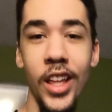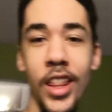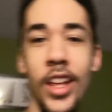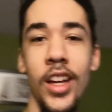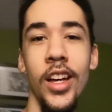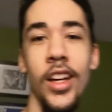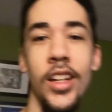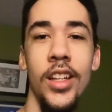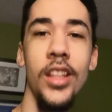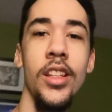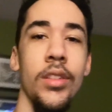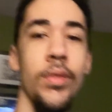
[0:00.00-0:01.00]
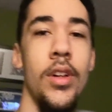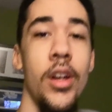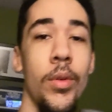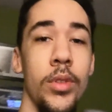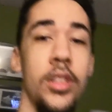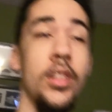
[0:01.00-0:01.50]
This
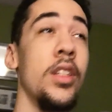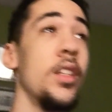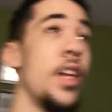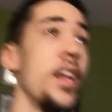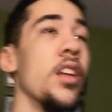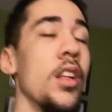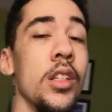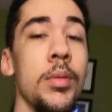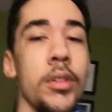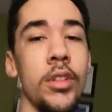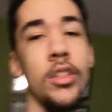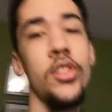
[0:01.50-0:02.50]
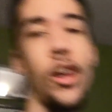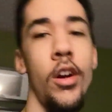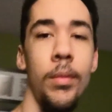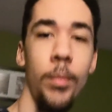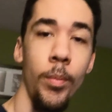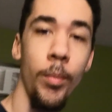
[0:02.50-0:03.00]
vlog was technically supposed to
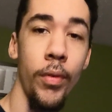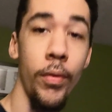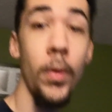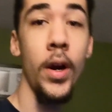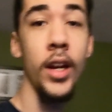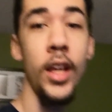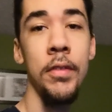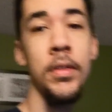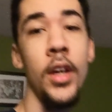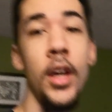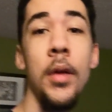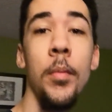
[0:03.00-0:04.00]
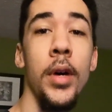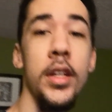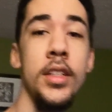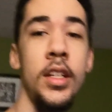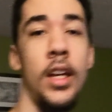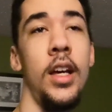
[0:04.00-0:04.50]
start before I left,
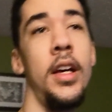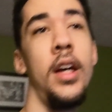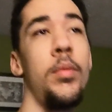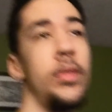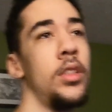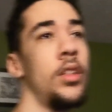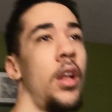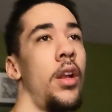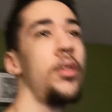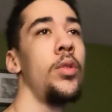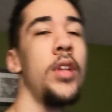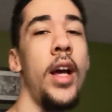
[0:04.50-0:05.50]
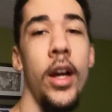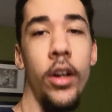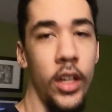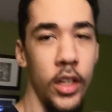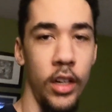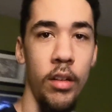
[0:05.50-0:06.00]
but I was a little too
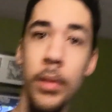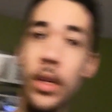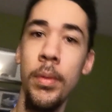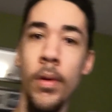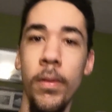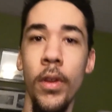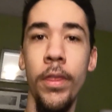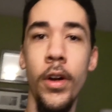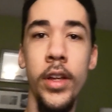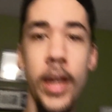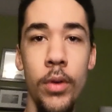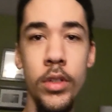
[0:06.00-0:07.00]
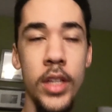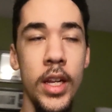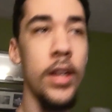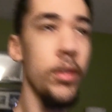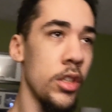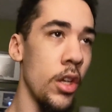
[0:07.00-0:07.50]
tired. I've been up over 30 hours
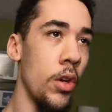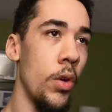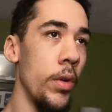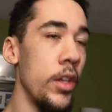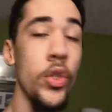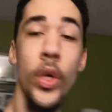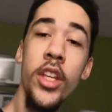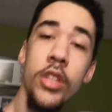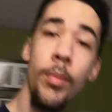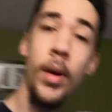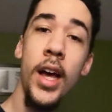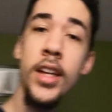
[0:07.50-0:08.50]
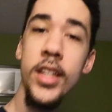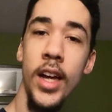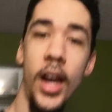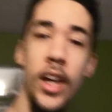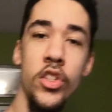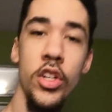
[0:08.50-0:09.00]
now, so enjoy this
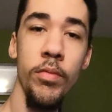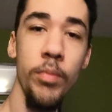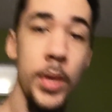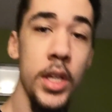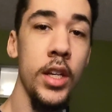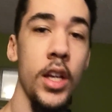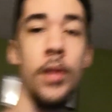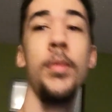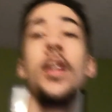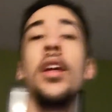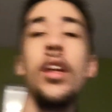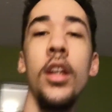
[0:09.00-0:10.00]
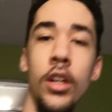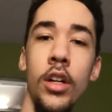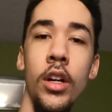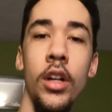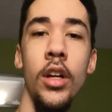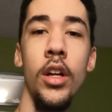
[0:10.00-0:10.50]
montage of me coming
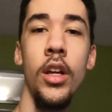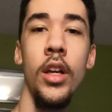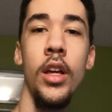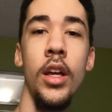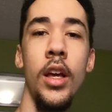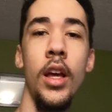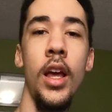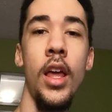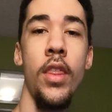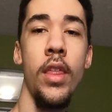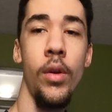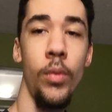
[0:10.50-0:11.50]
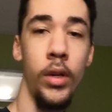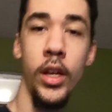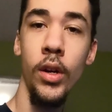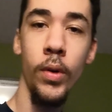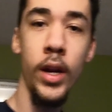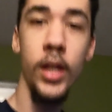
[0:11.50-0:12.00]
here, and then we'll
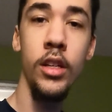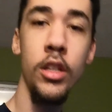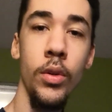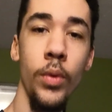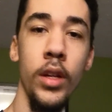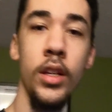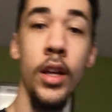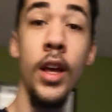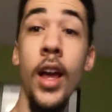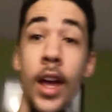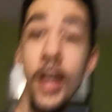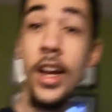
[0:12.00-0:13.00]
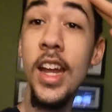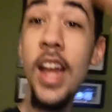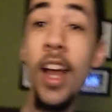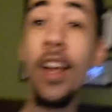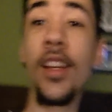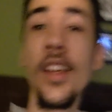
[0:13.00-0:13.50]
get right into it. Good
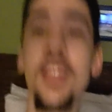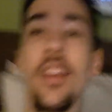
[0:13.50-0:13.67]
night!